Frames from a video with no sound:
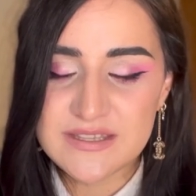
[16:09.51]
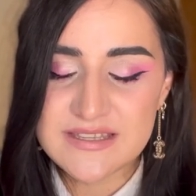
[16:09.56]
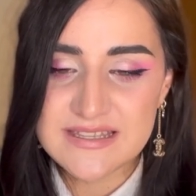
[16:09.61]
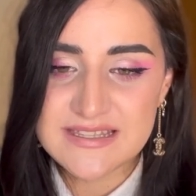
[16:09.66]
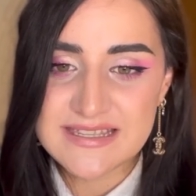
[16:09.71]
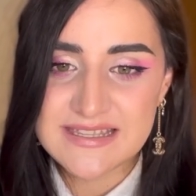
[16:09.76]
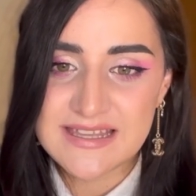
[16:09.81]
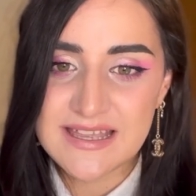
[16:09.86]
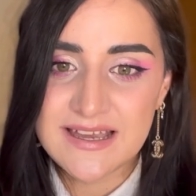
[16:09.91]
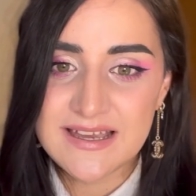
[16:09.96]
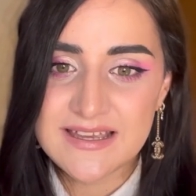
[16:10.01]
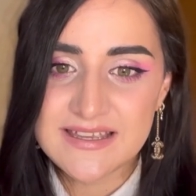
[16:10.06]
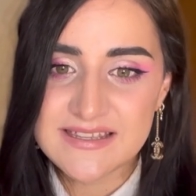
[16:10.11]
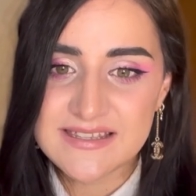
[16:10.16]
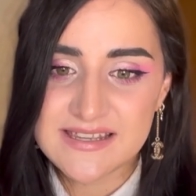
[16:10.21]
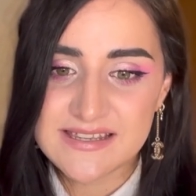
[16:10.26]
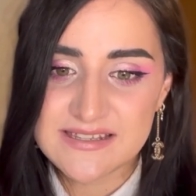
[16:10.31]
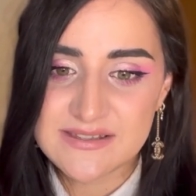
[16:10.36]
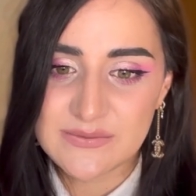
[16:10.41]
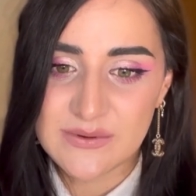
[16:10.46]
It's
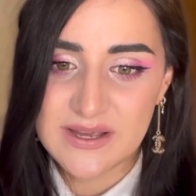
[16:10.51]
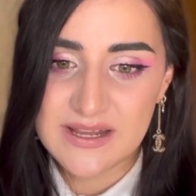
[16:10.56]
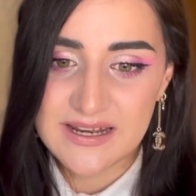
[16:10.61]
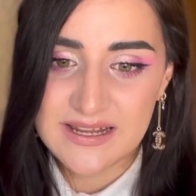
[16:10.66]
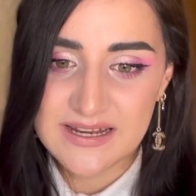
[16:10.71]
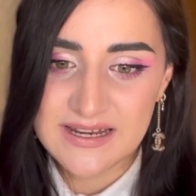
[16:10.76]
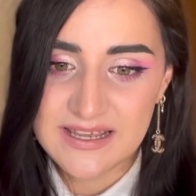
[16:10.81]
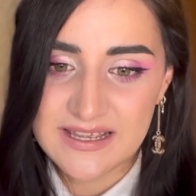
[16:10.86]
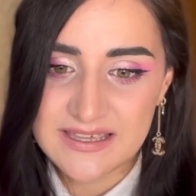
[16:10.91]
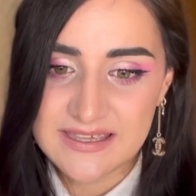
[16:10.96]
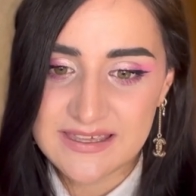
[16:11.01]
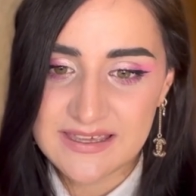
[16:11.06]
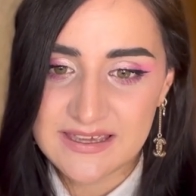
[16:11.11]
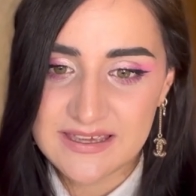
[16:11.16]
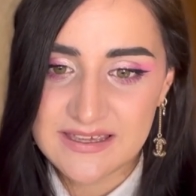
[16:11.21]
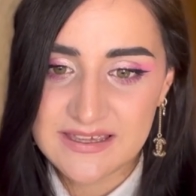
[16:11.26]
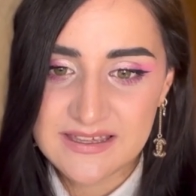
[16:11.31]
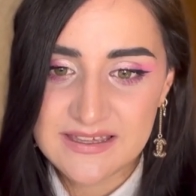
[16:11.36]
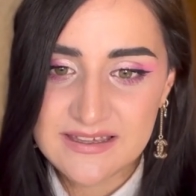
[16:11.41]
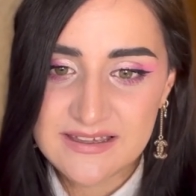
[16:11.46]
nice as well. I like
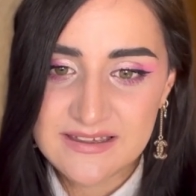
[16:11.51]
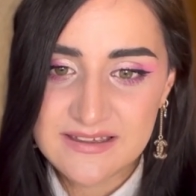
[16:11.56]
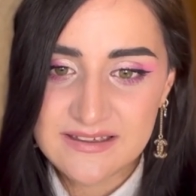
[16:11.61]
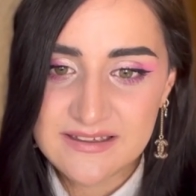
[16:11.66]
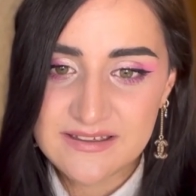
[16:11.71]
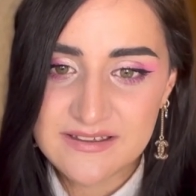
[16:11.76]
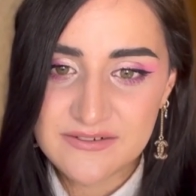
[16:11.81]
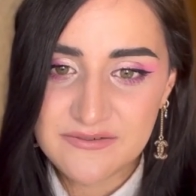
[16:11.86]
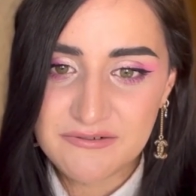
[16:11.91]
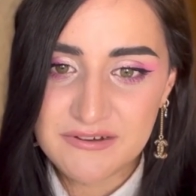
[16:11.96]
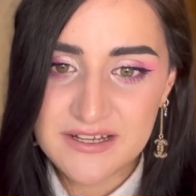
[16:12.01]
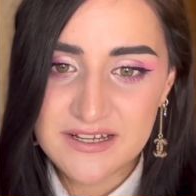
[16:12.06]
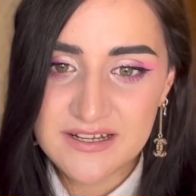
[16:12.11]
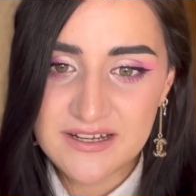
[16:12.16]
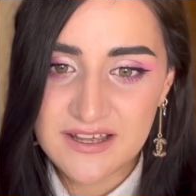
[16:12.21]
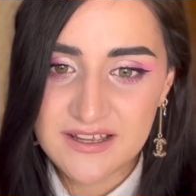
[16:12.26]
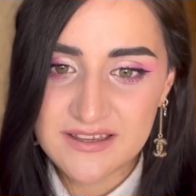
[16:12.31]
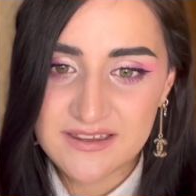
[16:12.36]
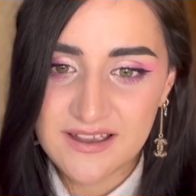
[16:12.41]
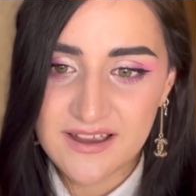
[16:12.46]
it. Really
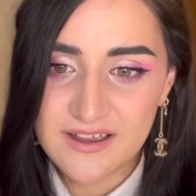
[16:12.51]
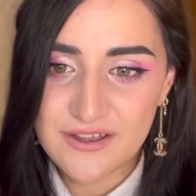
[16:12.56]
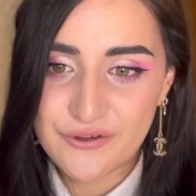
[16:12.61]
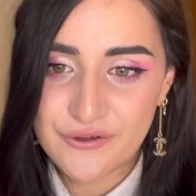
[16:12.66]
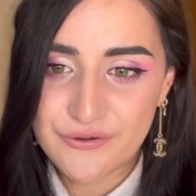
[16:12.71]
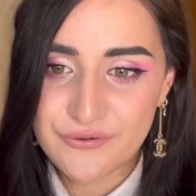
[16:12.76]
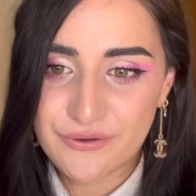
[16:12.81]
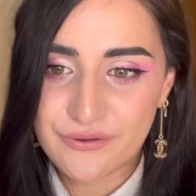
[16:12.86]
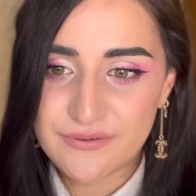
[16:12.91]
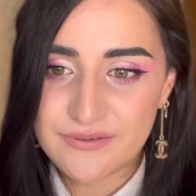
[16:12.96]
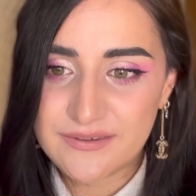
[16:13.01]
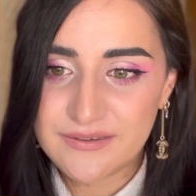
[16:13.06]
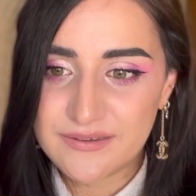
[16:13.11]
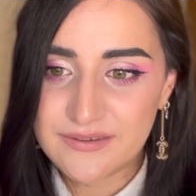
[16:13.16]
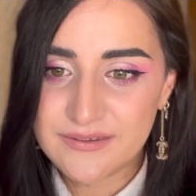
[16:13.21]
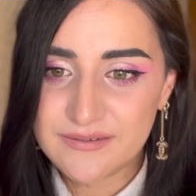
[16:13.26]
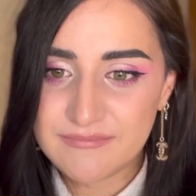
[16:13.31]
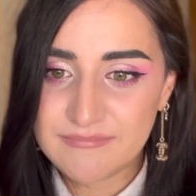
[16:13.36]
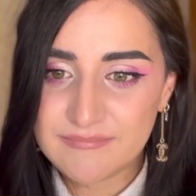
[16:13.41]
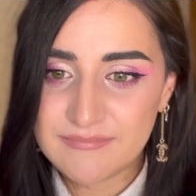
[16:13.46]
like that coat.
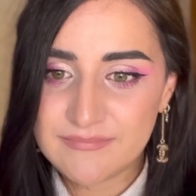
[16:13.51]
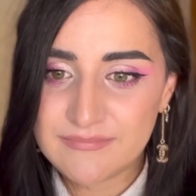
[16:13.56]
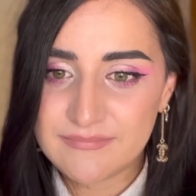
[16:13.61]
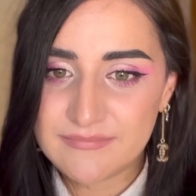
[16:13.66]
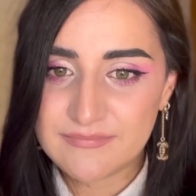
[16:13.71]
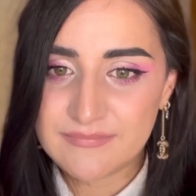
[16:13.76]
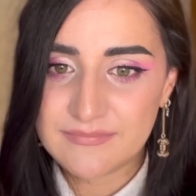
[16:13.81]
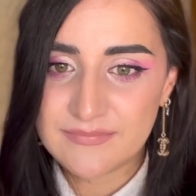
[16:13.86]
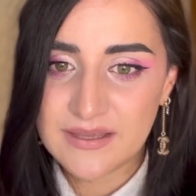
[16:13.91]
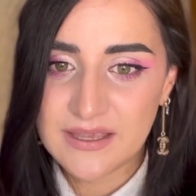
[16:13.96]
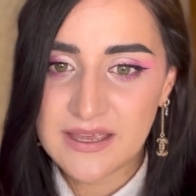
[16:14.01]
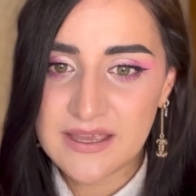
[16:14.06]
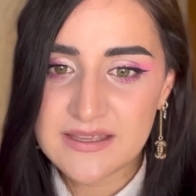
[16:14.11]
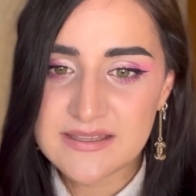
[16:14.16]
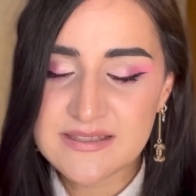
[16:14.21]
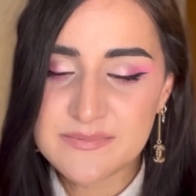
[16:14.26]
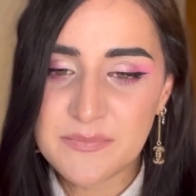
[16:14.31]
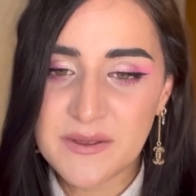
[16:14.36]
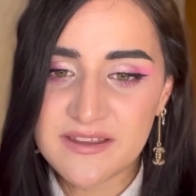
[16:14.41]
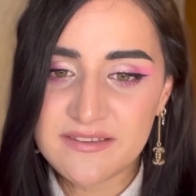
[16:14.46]

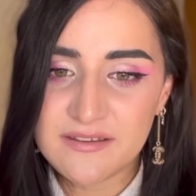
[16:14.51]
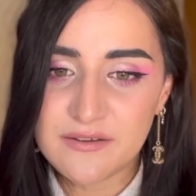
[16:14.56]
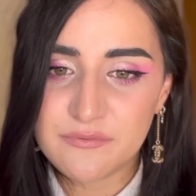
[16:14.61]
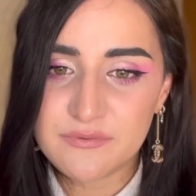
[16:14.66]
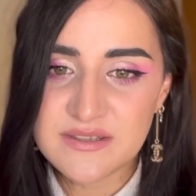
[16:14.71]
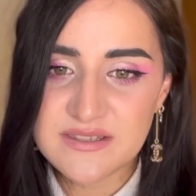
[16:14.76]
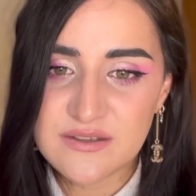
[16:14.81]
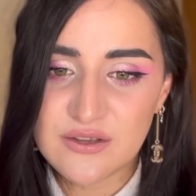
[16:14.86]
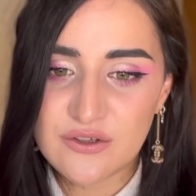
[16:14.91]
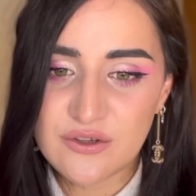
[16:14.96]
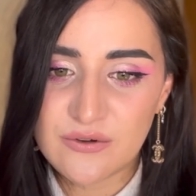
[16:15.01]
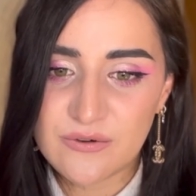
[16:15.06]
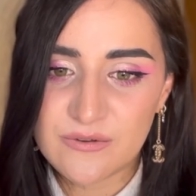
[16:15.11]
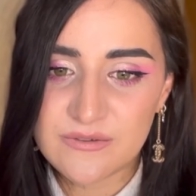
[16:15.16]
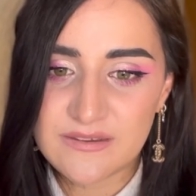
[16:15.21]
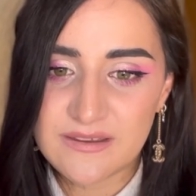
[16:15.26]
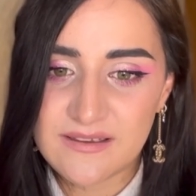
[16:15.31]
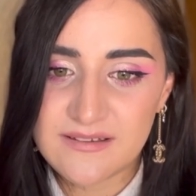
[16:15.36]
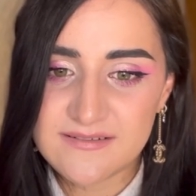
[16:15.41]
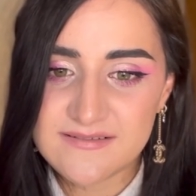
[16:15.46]
It's better with the coat,
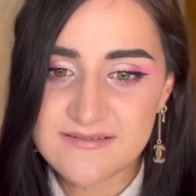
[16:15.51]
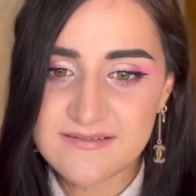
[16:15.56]
huh?